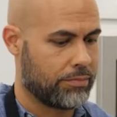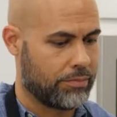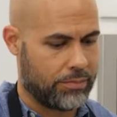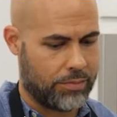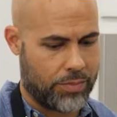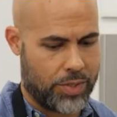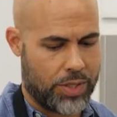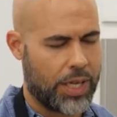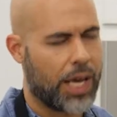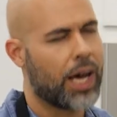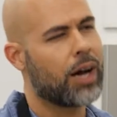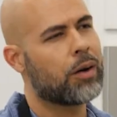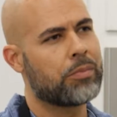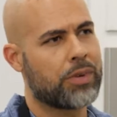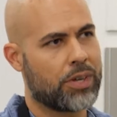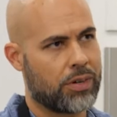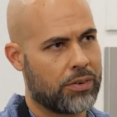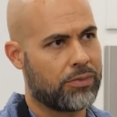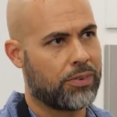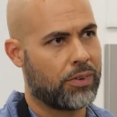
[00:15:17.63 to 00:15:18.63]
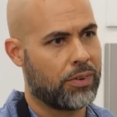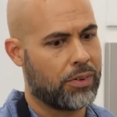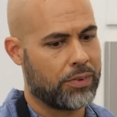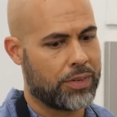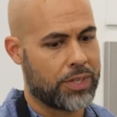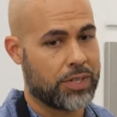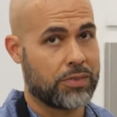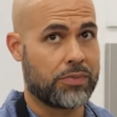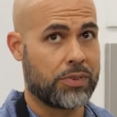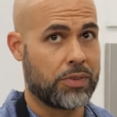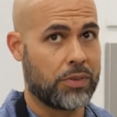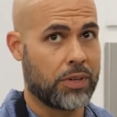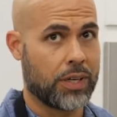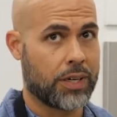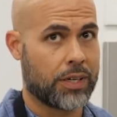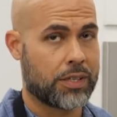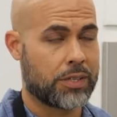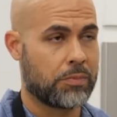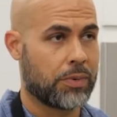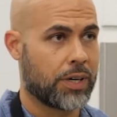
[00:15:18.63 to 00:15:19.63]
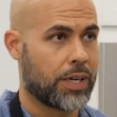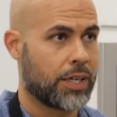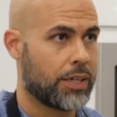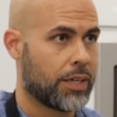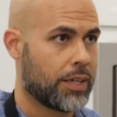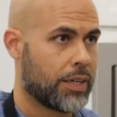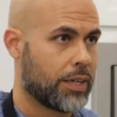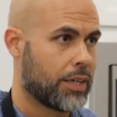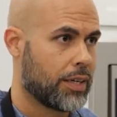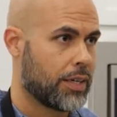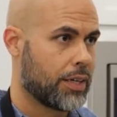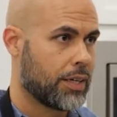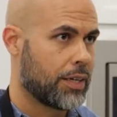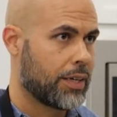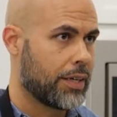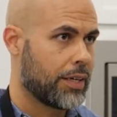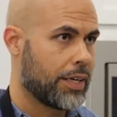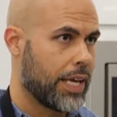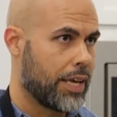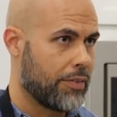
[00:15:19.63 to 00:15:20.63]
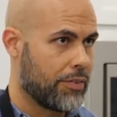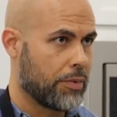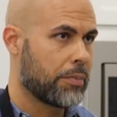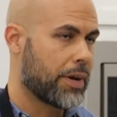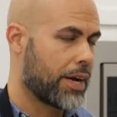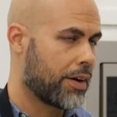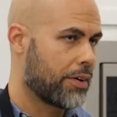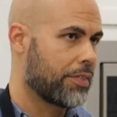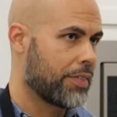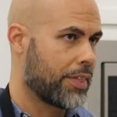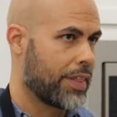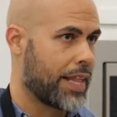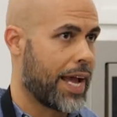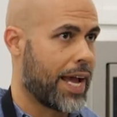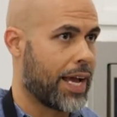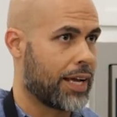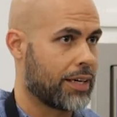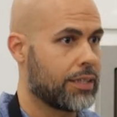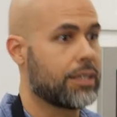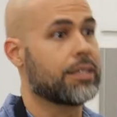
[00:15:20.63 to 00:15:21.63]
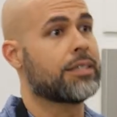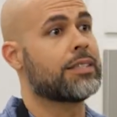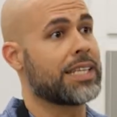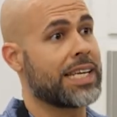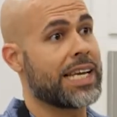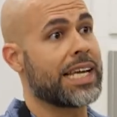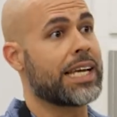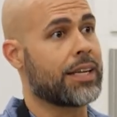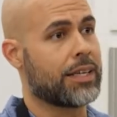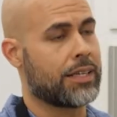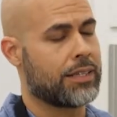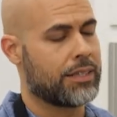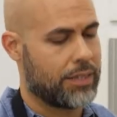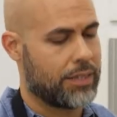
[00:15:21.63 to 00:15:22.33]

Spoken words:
see how beautiful this food looks, but even better than that is to eat it.